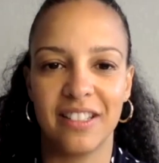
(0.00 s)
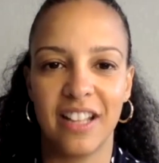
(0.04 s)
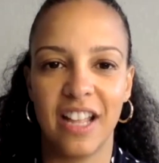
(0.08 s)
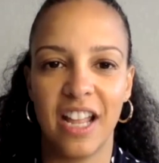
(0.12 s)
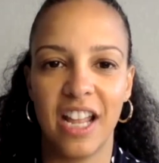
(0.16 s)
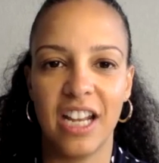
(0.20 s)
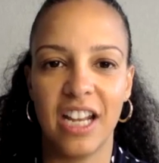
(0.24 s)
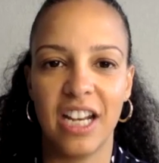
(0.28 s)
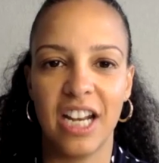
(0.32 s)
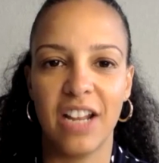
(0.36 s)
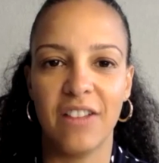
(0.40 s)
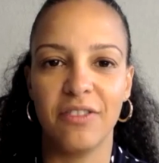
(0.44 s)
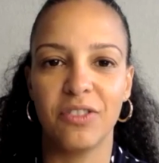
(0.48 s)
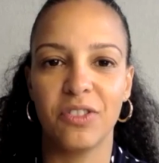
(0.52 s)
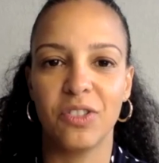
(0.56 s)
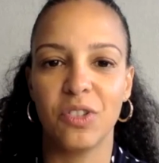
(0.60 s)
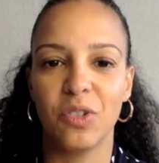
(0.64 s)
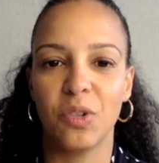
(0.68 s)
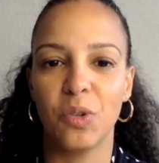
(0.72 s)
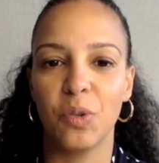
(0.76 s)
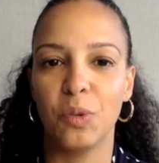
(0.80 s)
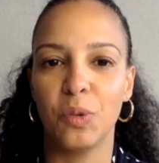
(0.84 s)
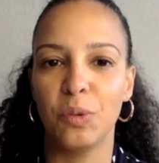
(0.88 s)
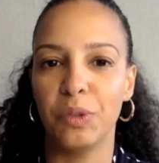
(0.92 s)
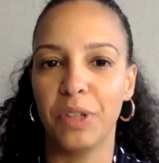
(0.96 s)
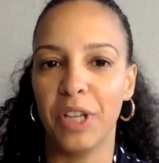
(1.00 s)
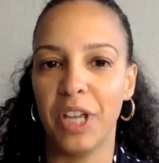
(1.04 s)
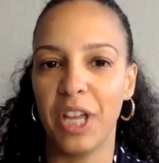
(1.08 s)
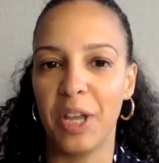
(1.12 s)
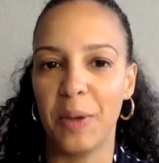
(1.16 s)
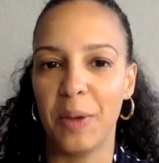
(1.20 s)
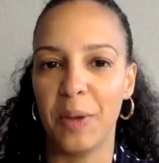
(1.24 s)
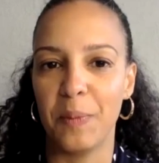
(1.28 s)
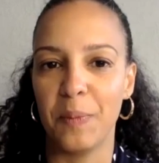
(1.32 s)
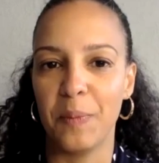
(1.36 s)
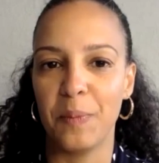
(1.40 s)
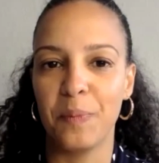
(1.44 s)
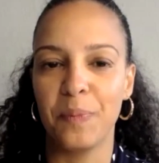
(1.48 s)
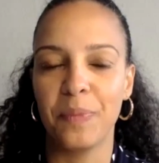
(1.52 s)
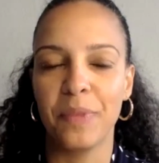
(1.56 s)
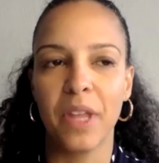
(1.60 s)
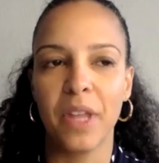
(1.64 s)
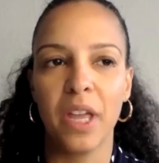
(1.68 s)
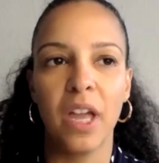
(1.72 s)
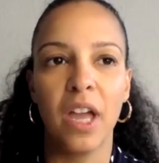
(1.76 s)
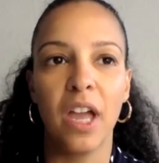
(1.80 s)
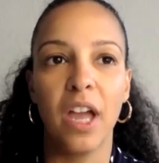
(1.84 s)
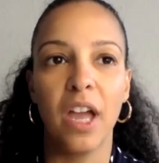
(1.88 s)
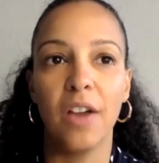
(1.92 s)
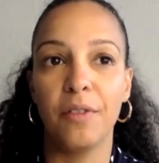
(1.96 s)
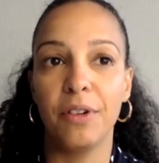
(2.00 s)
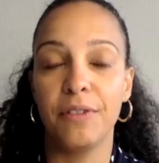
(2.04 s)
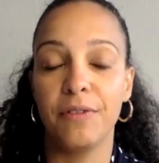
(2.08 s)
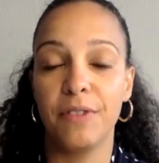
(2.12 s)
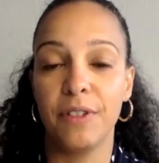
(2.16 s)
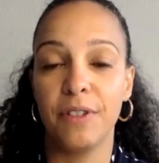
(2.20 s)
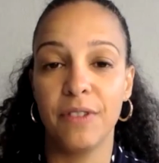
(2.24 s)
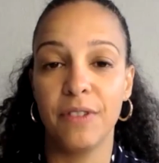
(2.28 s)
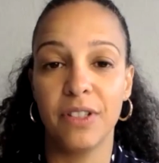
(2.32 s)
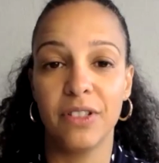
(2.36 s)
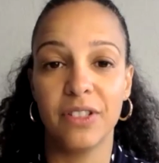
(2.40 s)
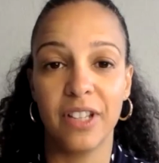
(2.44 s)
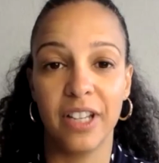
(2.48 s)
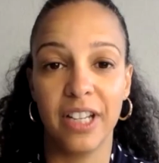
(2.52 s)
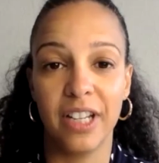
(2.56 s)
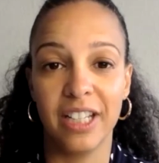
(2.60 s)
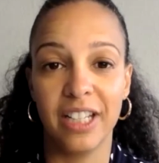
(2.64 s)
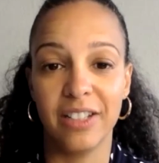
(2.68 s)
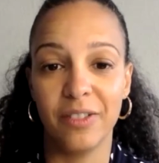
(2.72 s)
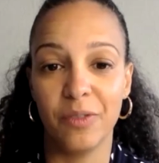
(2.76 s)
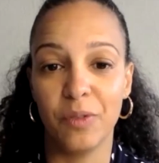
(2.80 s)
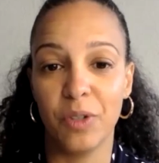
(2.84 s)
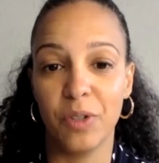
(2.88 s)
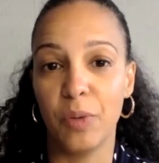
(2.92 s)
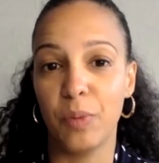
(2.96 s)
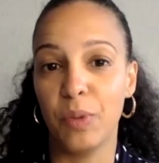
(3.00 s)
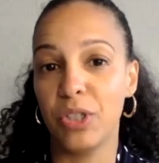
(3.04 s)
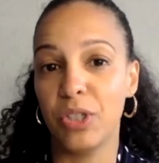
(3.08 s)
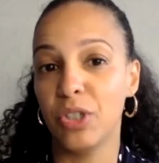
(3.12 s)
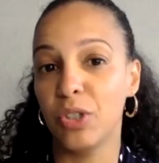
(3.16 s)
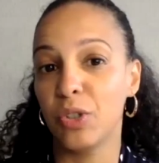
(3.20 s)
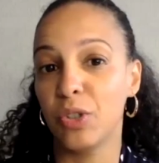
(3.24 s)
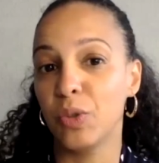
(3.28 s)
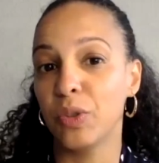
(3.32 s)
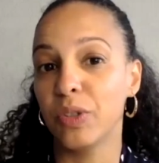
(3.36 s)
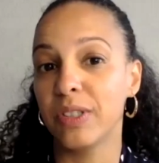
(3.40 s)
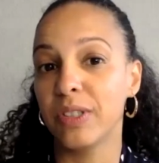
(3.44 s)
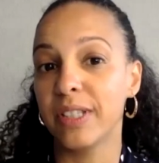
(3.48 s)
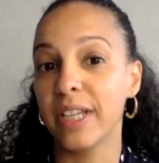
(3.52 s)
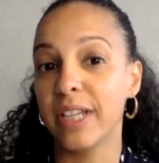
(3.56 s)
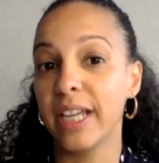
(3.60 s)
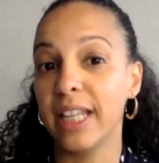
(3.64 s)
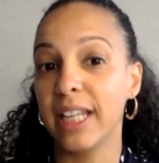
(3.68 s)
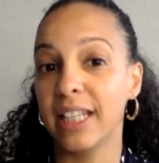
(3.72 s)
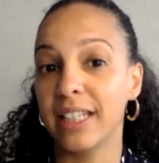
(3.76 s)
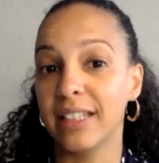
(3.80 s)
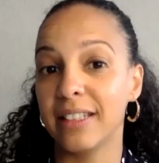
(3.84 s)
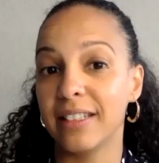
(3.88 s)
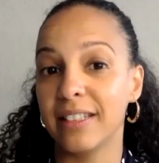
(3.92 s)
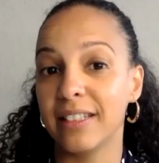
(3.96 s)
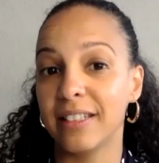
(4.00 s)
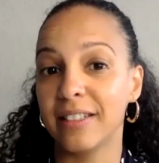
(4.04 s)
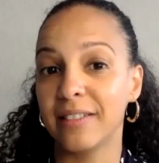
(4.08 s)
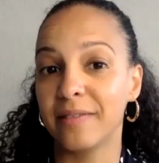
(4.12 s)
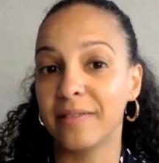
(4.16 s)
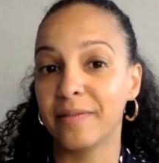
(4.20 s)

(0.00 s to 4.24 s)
And I've told him, and we've even done it where we just do a silence.